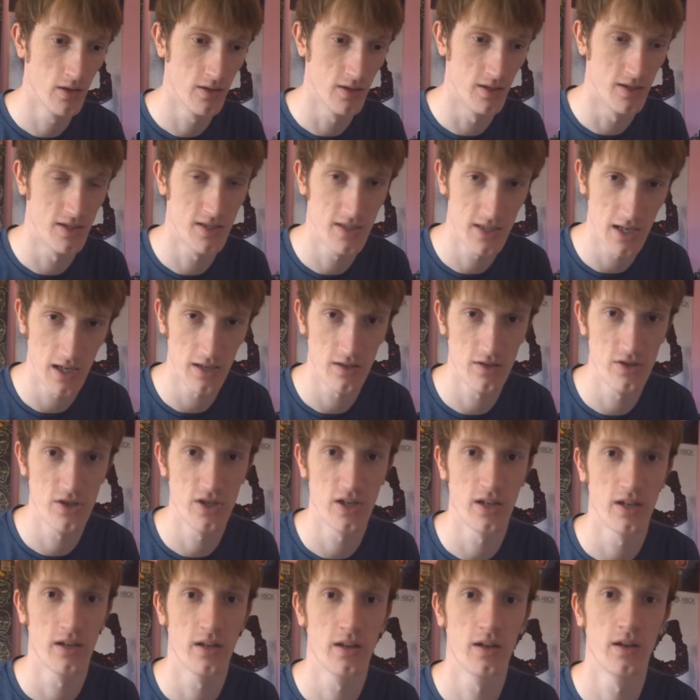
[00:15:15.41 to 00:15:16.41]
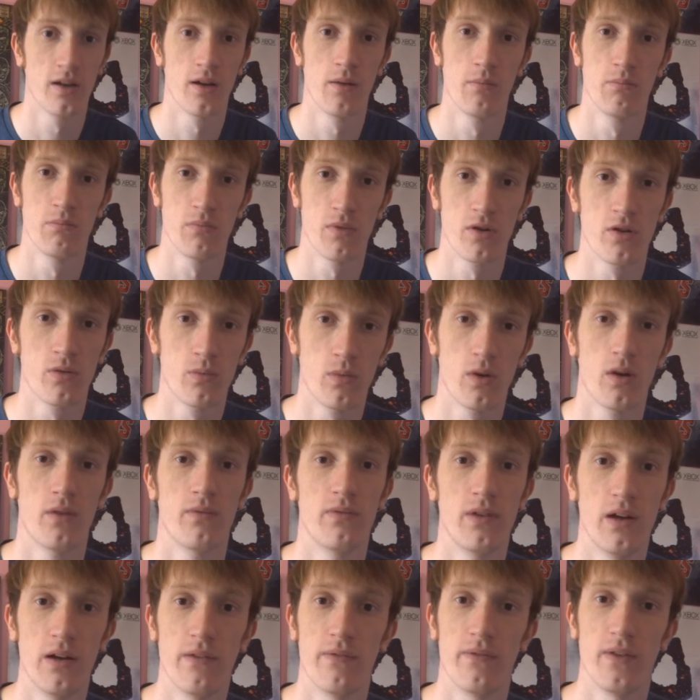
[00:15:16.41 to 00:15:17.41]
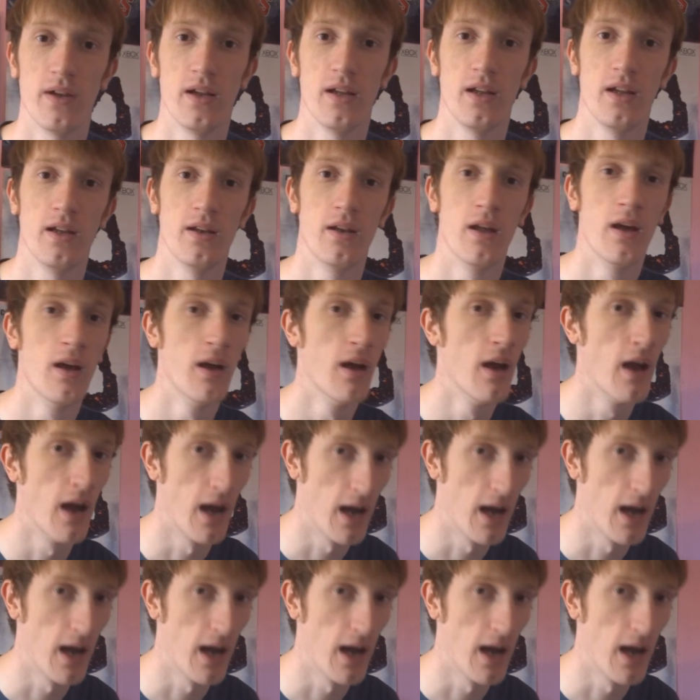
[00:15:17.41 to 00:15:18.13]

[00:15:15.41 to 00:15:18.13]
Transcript: nostalgic Modern Warfare feeling?